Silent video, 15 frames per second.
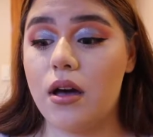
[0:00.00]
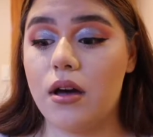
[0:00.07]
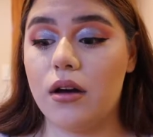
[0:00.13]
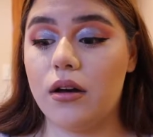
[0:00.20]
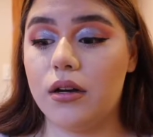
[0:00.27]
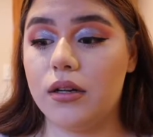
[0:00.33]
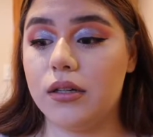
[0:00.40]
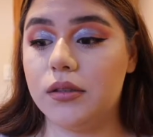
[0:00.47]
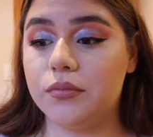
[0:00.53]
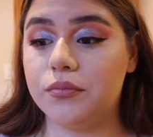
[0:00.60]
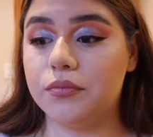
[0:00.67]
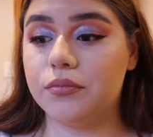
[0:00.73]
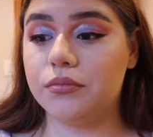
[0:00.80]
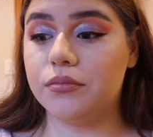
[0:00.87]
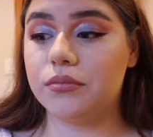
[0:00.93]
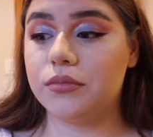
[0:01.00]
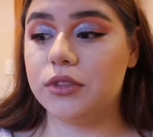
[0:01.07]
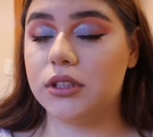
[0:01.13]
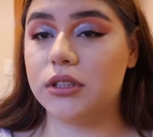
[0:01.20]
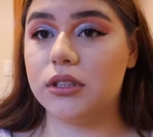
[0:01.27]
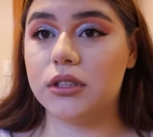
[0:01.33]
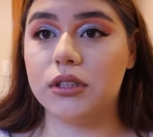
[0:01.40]
I
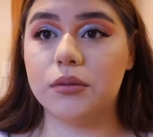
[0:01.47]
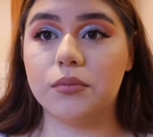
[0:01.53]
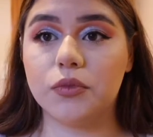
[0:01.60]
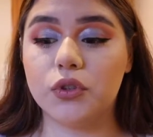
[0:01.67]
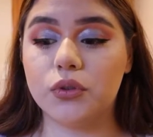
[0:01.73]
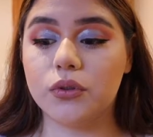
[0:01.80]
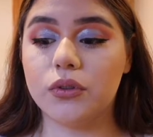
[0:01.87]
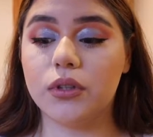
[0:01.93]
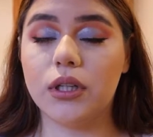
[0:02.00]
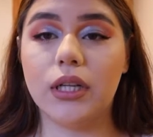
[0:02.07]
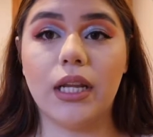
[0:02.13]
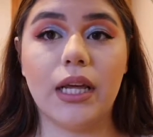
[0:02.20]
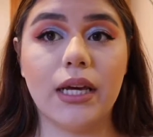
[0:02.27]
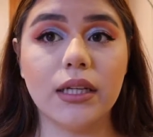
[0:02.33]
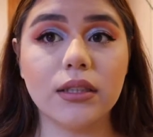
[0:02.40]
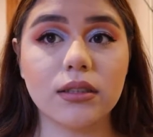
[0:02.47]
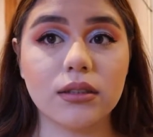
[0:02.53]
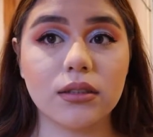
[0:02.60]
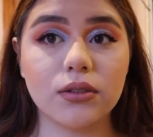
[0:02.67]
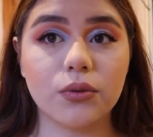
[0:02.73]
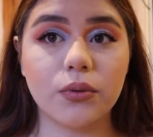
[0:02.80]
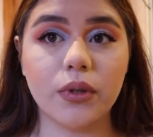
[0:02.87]
seem to collect
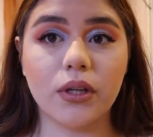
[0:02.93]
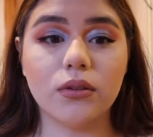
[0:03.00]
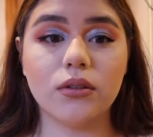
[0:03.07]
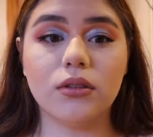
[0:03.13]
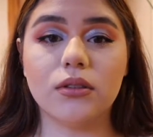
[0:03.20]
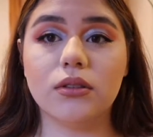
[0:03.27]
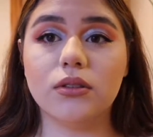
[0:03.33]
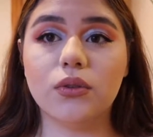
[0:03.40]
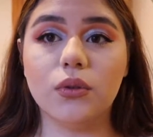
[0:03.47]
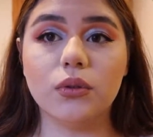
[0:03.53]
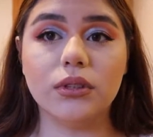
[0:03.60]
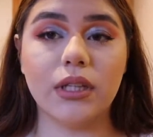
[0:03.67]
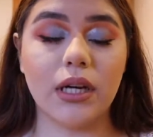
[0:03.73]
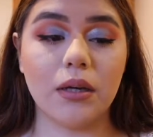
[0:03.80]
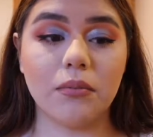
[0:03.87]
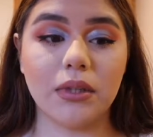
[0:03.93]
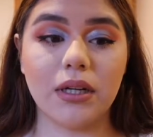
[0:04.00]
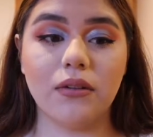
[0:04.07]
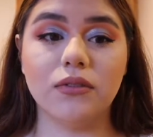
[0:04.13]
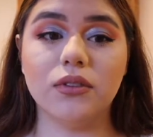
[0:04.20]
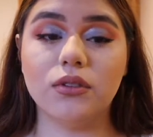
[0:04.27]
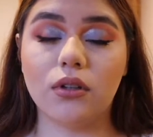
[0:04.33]
throughout this whole time that
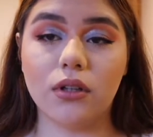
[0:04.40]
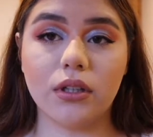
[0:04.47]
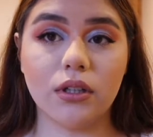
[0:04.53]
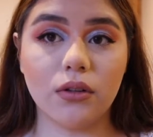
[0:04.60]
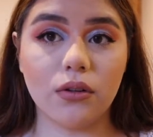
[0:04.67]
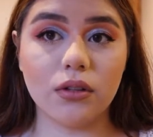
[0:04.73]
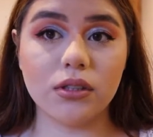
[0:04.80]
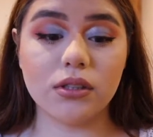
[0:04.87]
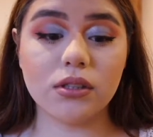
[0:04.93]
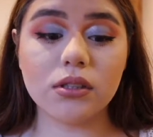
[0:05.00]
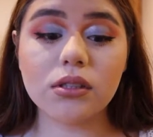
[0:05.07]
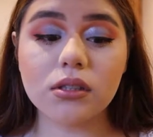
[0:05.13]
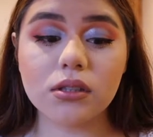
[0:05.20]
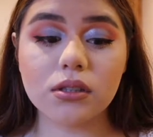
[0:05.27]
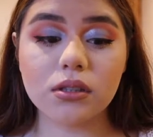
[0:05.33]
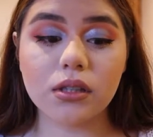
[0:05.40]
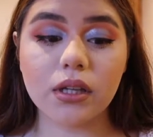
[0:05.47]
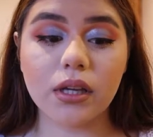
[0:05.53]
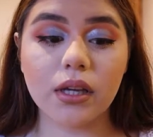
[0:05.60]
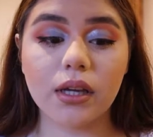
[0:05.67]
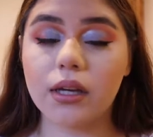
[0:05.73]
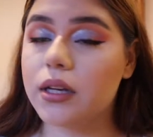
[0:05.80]
I've started all this.
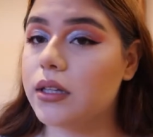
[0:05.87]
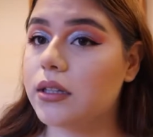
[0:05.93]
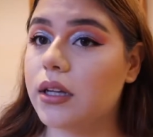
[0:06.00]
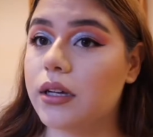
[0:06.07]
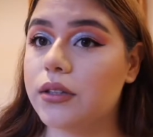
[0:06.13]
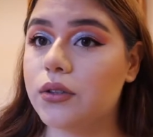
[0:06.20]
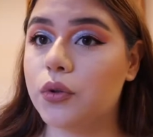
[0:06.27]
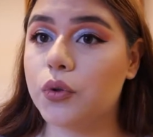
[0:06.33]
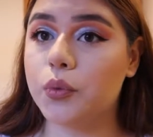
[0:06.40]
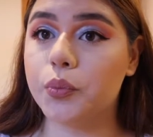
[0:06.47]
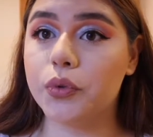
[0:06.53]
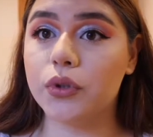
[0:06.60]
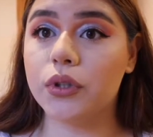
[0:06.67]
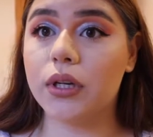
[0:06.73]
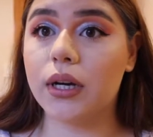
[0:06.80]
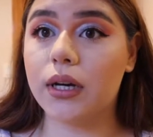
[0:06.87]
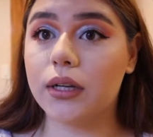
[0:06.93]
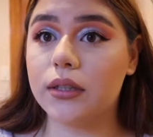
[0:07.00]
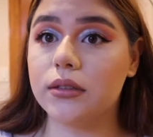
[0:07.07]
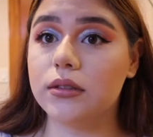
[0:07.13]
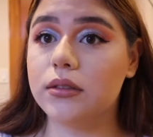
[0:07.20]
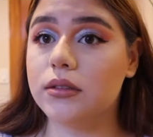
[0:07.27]
And I hope you
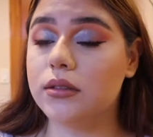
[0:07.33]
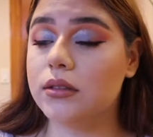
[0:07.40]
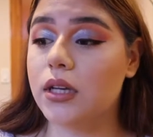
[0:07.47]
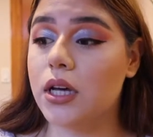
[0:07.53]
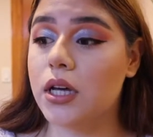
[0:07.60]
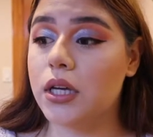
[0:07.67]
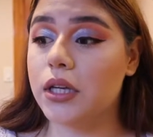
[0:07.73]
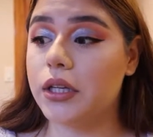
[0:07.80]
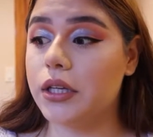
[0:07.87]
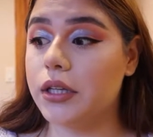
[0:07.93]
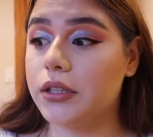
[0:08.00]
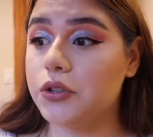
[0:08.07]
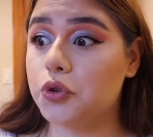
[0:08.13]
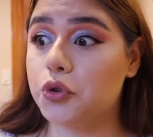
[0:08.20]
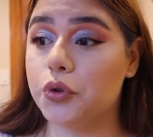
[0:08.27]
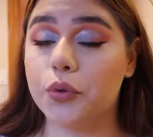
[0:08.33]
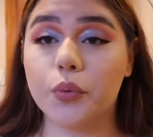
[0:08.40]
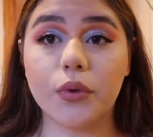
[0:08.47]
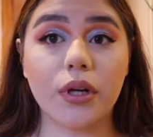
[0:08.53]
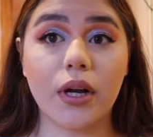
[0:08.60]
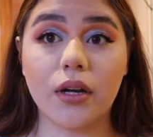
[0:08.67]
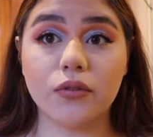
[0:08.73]
guys enjoy
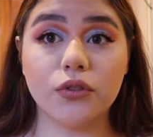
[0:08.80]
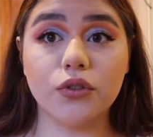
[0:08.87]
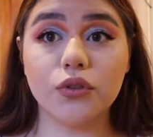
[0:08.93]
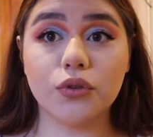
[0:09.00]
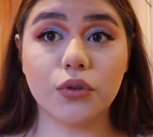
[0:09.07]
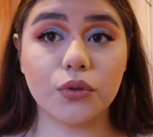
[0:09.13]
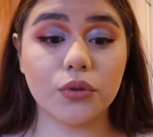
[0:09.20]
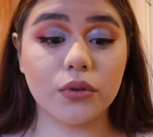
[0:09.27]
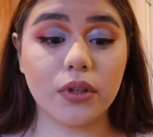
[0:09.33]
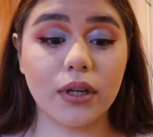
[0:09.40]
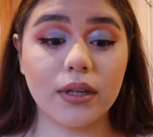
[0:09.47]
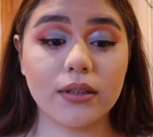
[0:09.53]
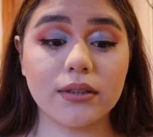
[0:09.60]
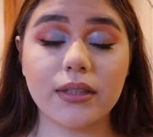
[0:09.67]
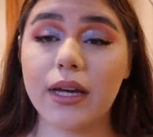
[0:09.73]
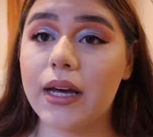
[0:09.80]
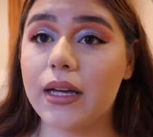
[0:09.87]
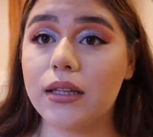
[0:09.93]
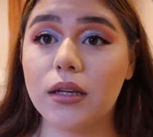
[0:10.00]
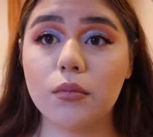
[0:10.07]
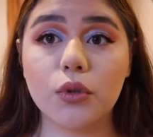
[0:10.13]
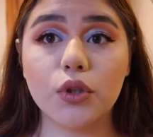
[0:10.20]
what I have to show you guys,
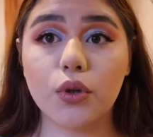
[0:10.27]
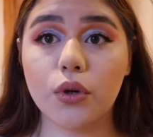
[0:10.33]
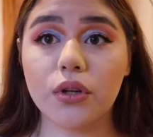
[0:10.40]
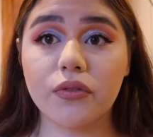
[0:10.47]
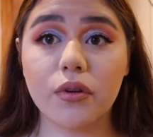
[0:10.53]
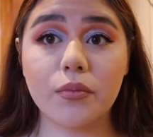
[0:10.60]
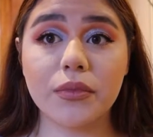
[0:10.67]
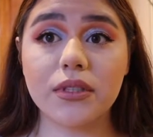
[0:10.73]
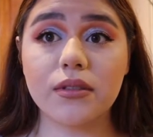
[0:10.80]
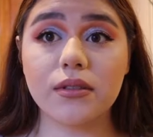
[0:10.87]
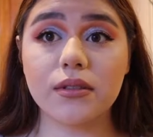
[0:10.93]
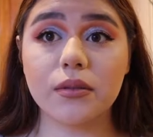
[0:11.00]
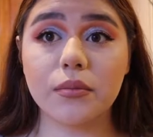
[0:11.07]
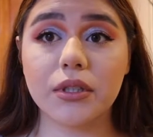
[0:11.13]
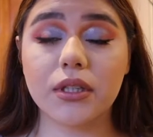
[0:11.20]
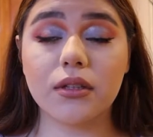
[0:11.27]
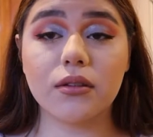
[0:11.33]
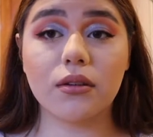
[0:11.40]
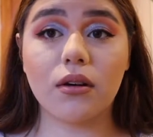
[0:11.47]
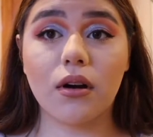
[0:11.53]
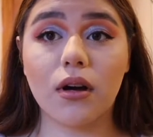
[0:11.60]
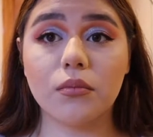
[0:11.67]
and let me know if I'm missing something in
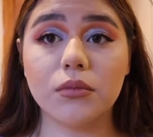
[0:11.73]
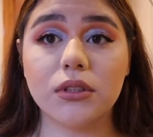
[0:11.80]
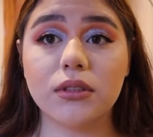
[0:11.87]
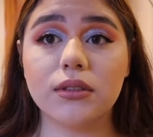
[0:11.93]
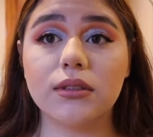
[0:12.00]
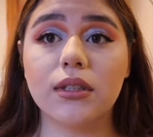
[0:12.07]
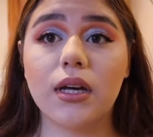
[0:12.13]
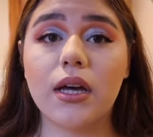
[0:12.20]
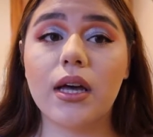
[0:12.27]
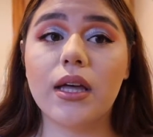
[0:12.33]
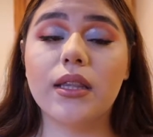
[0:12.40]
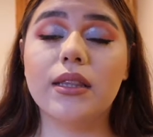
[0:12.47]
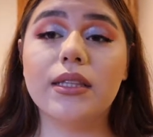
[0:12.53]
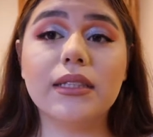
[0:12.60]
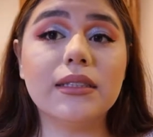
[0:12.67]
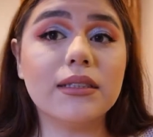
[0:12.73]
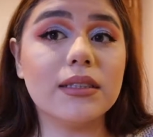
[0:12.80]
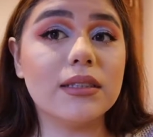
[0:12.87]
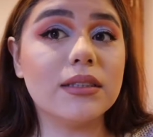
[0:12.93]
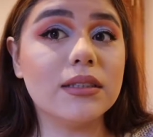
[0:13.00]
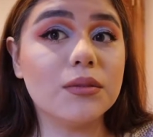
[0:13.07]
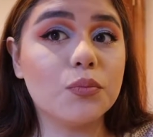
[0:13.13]
the comments. This
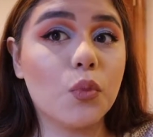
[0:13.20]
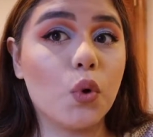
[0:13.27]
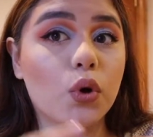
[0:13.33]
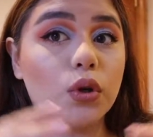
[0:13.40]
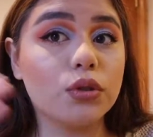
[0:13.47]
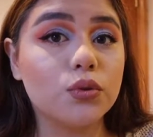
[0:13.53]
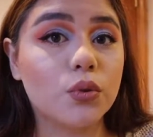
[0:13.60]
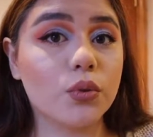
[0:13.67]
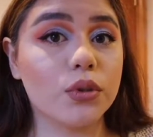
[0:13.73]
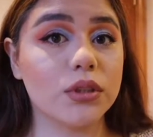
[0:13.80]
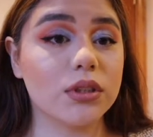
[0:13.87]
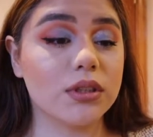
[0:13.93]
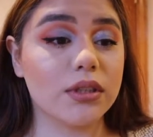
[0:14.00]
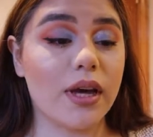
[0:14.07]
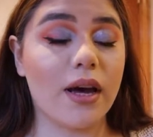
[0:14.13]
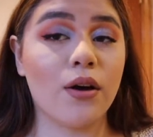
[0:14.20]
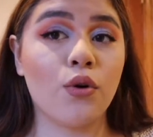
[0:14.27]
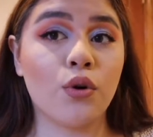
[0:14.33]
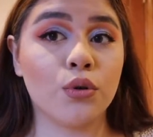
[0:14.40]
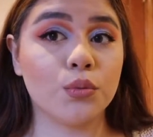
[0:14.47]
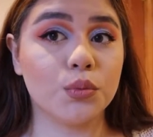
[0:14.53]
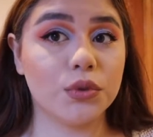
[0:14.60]
is more towards
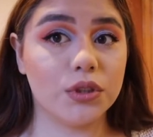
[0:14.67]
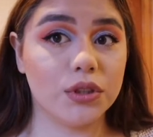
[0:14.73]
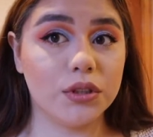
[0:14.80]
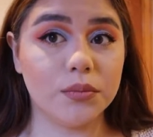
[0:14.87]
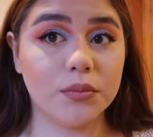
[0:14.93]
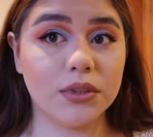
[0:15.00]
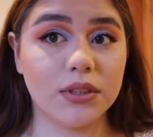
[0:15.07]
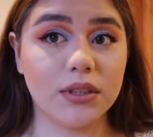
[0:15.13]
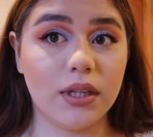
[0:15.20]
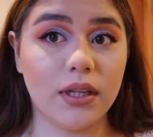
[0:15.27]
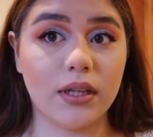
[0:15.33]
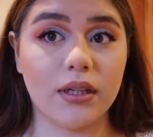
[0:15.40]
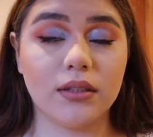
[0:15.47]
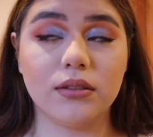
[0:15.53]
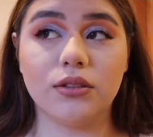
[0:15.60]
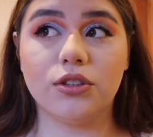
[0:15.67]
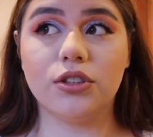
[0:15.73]
at-home gyms and